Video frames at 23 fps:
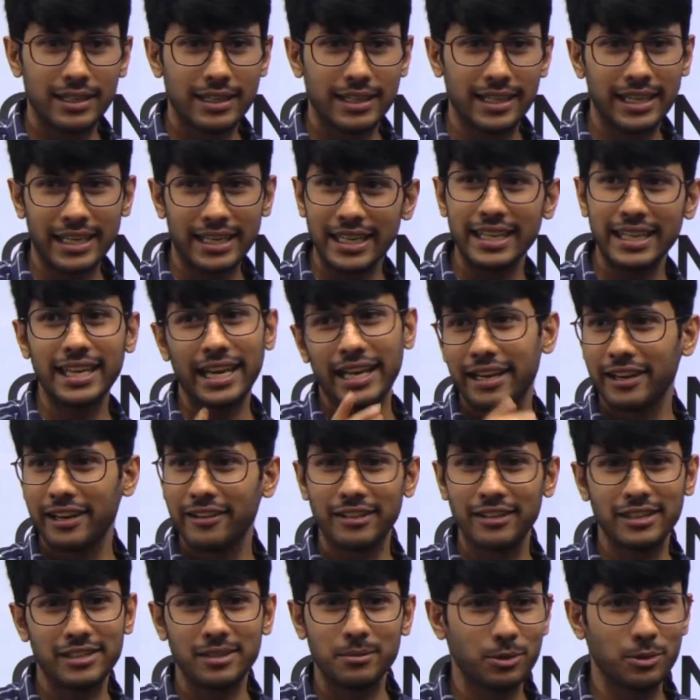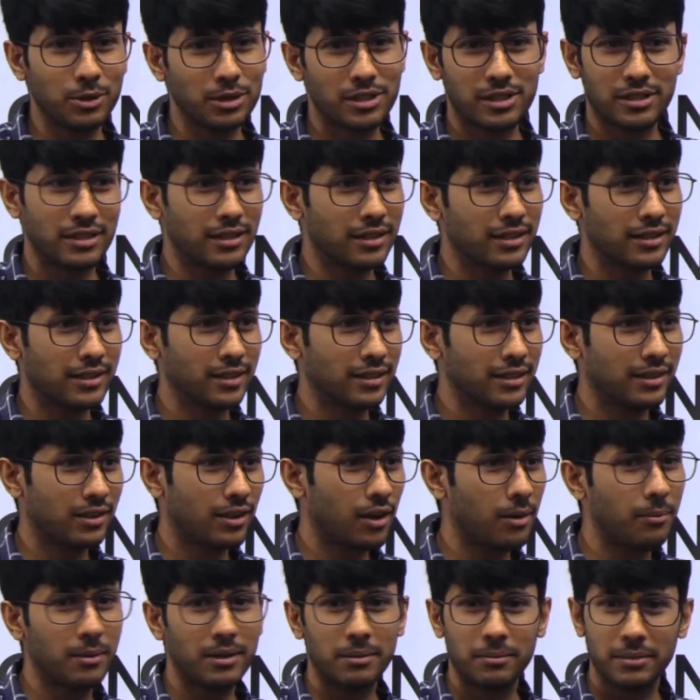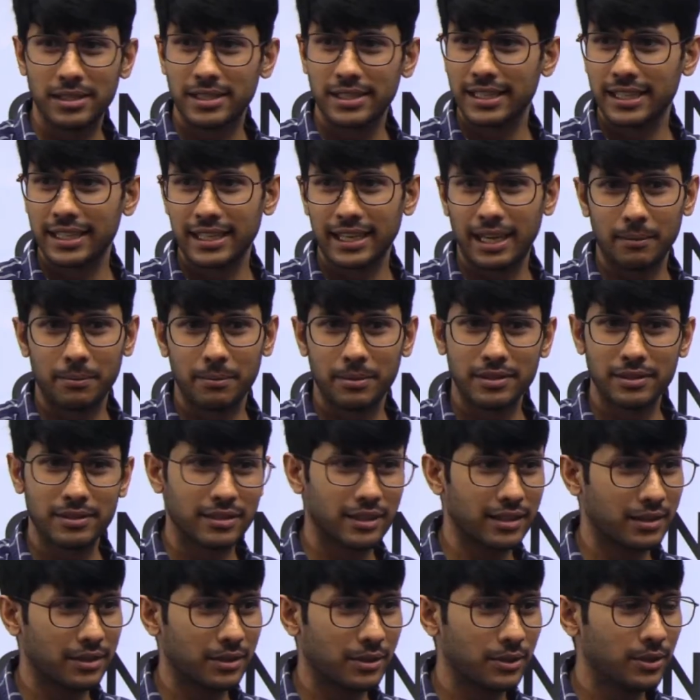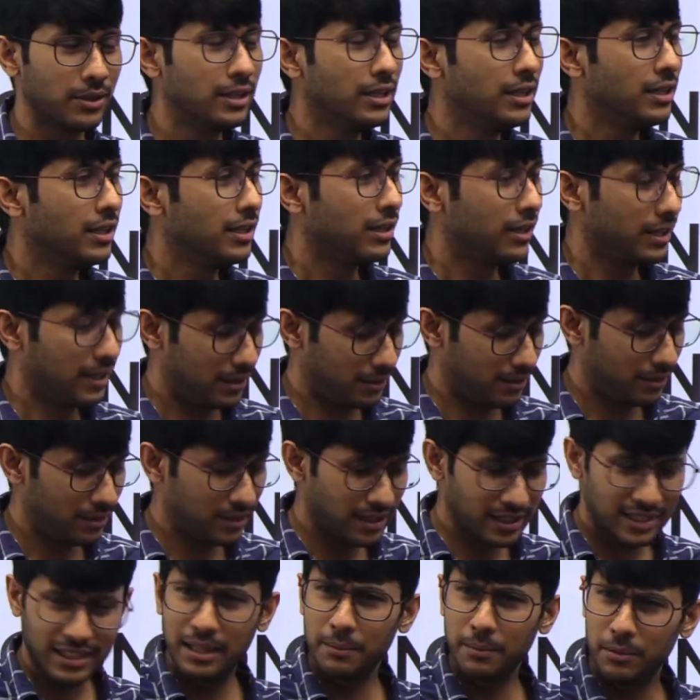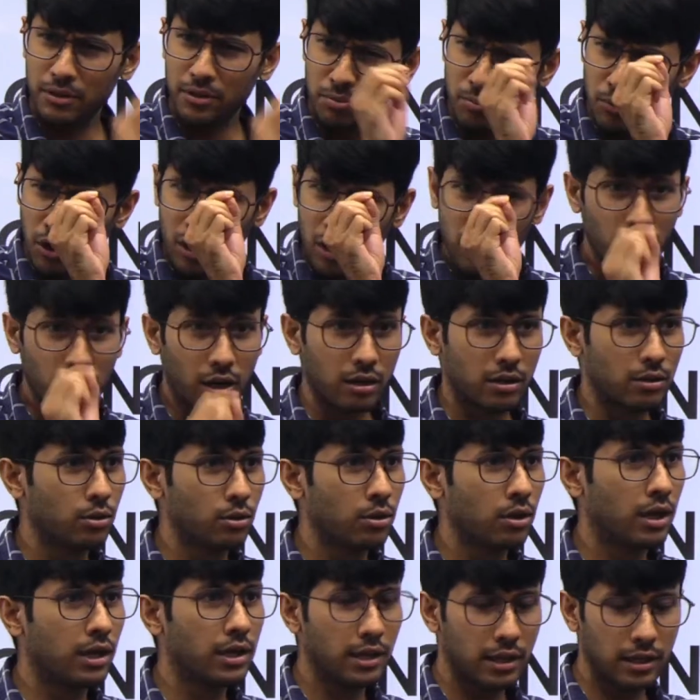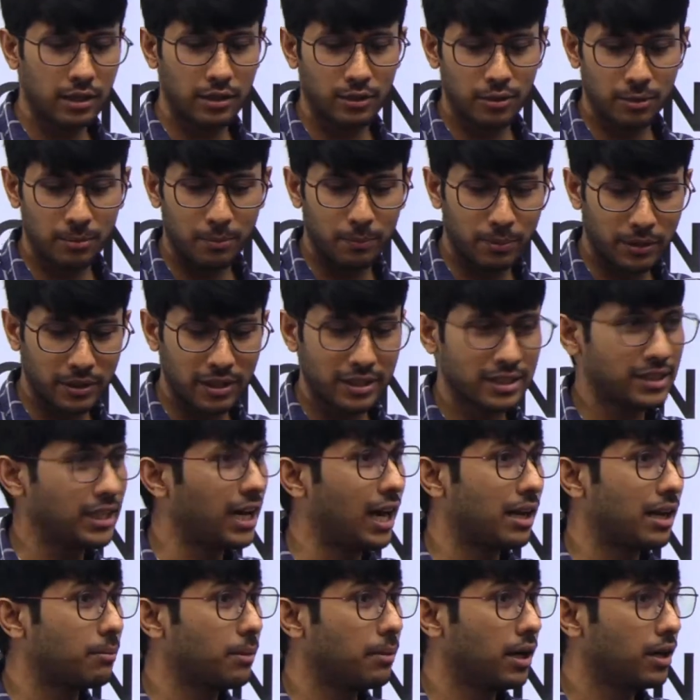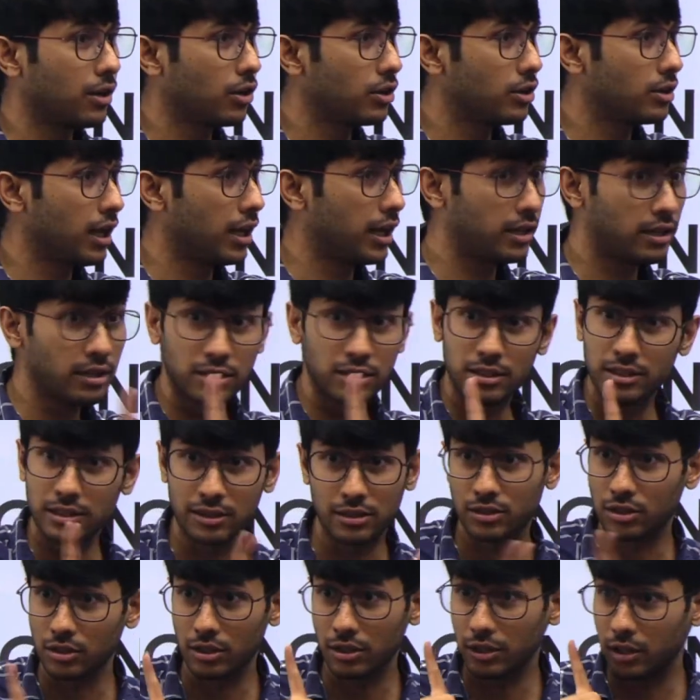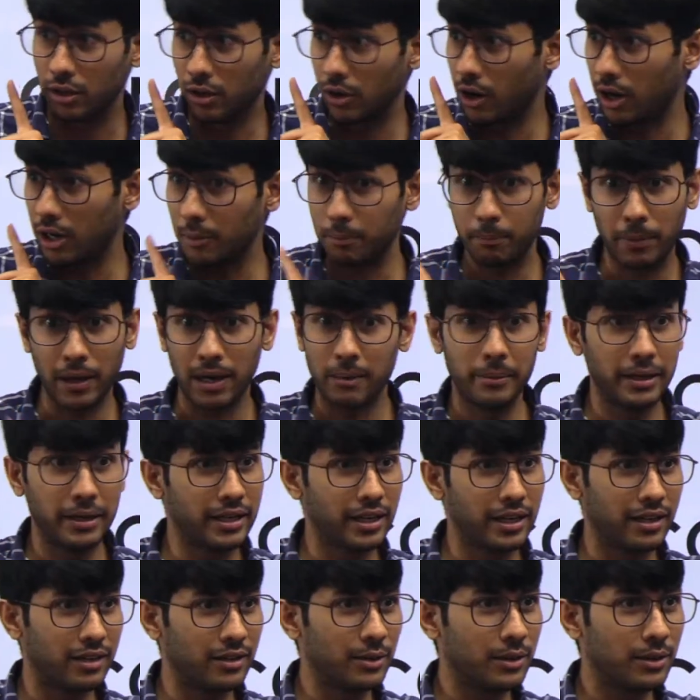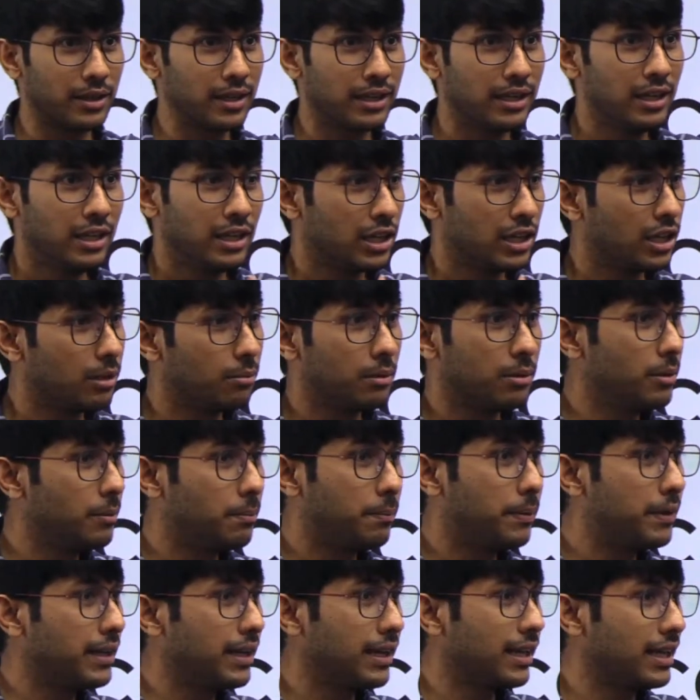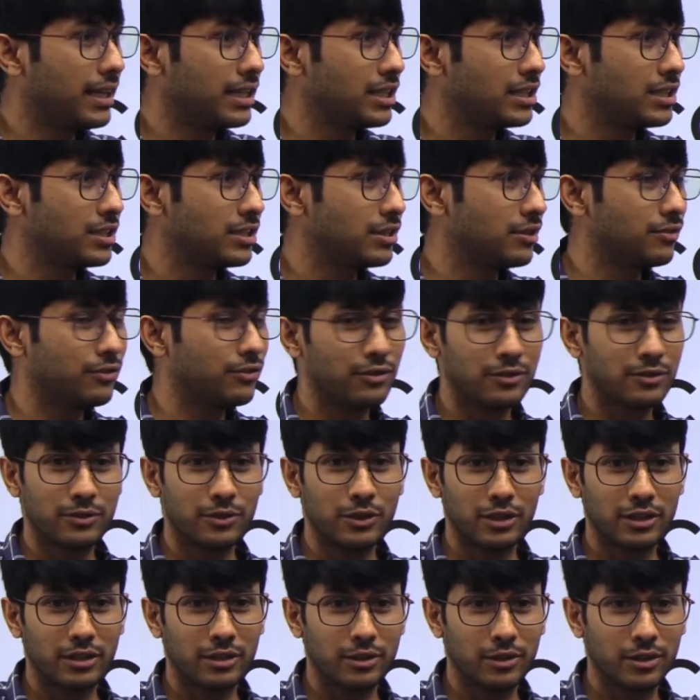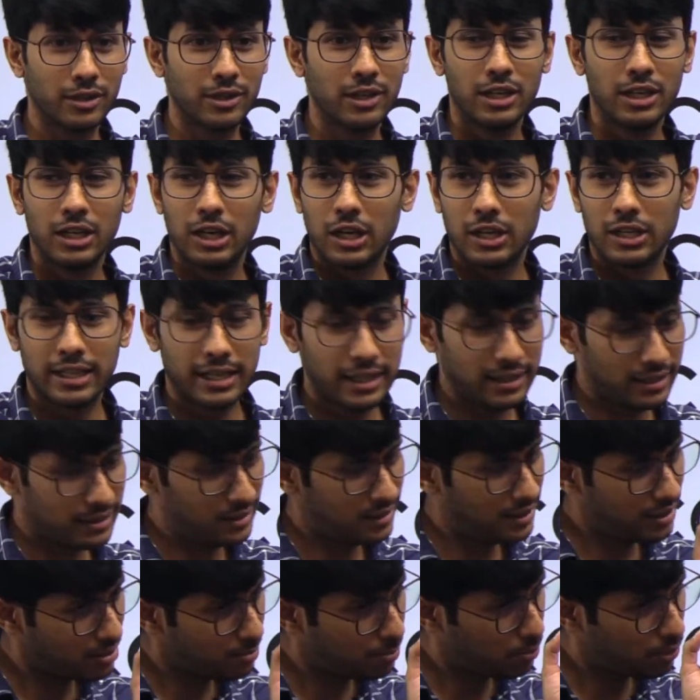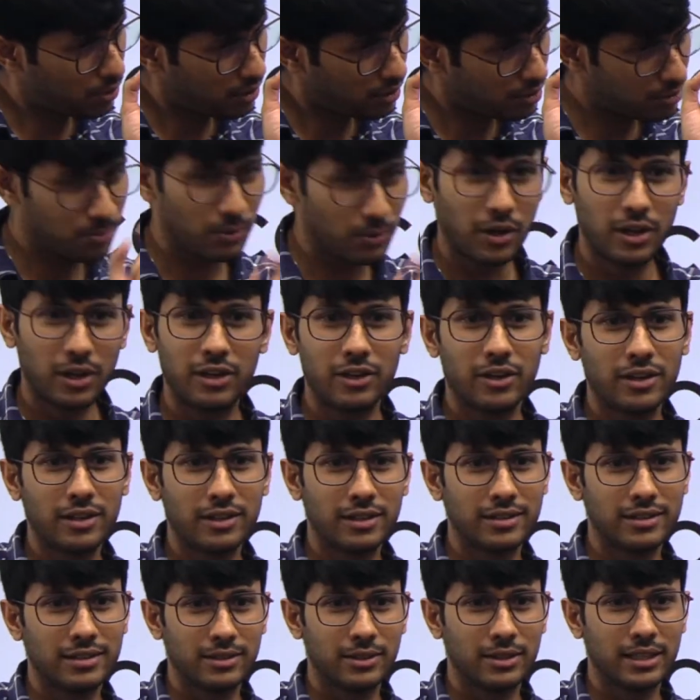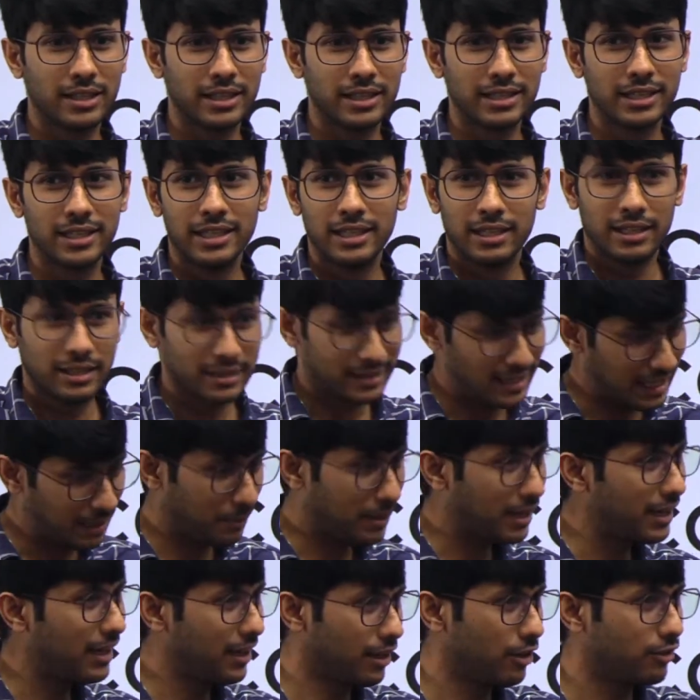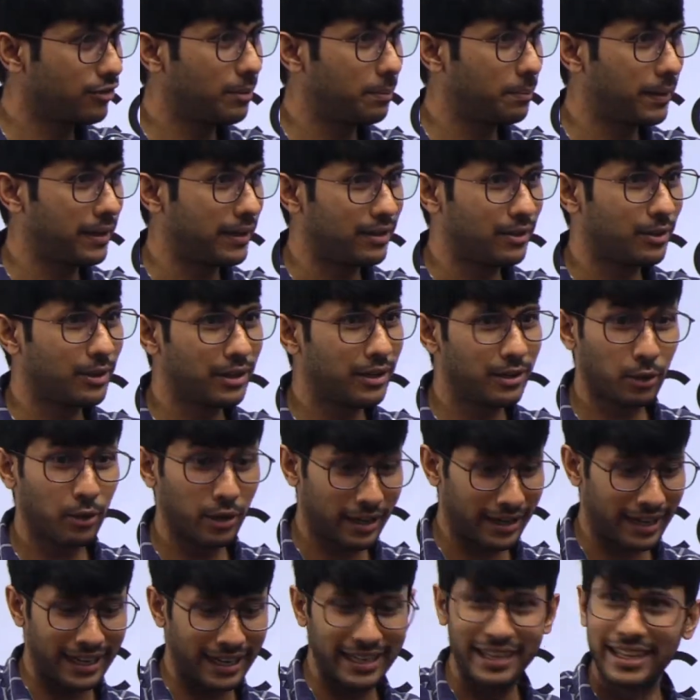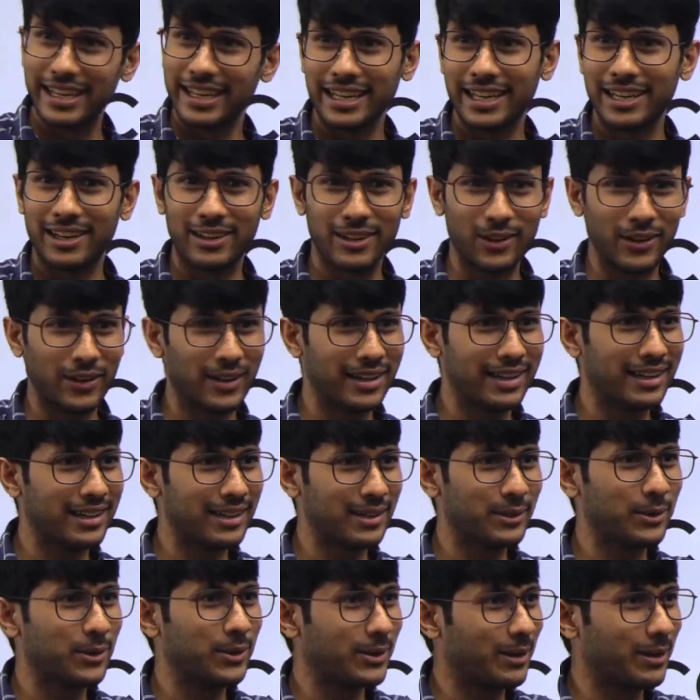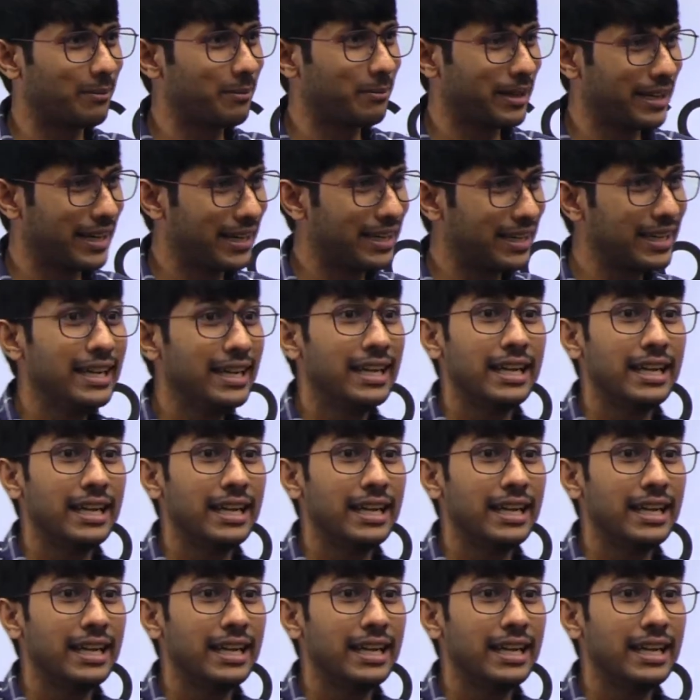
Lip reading: Getting carried away is the most common mistake happens, like, you know, and just keep a small dot. Do not, like, you know, put a star mark, or that is not permitted. Okay, you may be penalized for, you know, that. Just put a small dot. Okay, same color of the pen. Okay, don't red ink and all. Don't complicate.